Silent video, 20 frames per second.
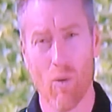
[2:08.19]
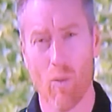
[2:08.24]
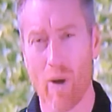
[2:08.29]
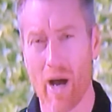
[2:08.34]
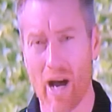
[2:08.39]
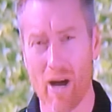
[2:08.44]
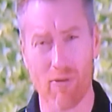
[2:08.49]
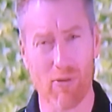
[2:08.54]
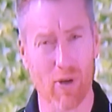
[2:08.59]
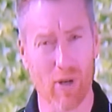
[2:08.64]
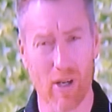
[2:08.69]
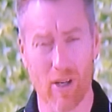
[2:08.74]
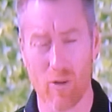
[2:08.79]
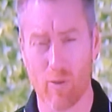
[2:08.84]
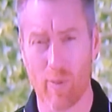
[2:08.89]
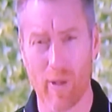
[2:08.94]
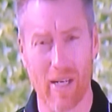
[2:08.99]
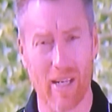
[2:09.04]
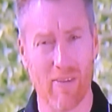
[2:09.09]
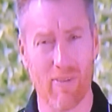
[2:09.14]
Wow, if you're going
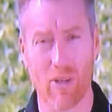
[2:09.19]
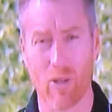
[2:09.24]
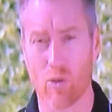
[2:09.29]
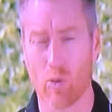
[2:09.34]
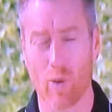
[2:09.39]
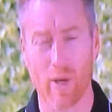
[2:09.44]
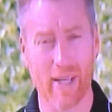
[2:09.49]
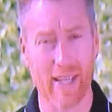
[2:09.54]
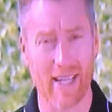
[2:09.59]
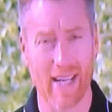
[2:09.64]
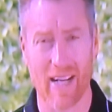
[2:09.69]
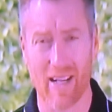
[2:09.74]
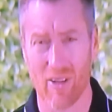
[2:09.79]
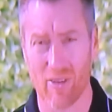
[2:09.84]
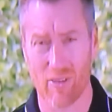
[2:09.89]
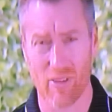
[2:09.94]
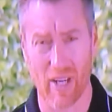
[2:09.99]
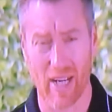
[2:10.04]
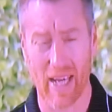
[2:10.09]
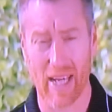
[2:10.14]
to spend even
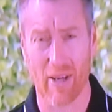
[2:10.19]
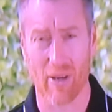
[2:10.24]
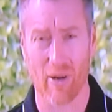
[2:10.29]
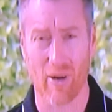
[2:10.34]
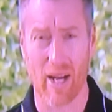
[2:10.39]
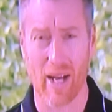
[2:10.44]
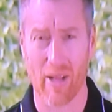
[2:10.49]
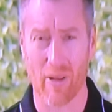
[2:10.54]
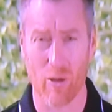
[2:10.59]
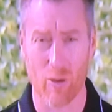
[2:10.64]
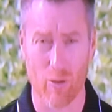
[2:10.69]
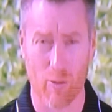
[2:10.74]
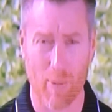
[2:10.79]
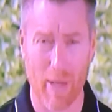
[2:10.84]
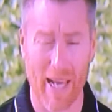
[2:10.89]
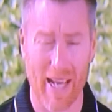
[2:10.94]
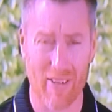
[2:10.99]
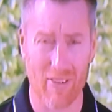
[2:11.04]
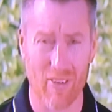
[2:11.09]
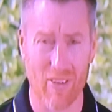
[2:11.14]
$20 an acre on those
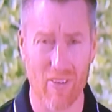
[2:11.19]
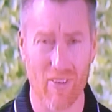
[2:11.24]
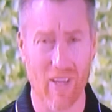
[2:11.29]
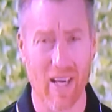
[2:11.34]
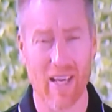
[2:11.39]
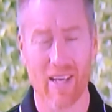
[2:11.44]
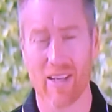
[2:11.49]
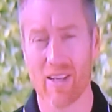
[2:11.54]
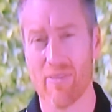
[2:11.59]
patches,